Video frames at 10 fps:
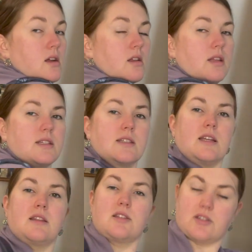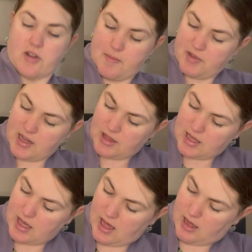this is at the strap length it
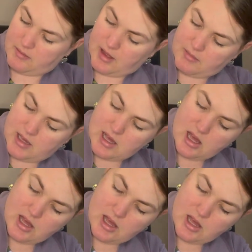came. Let me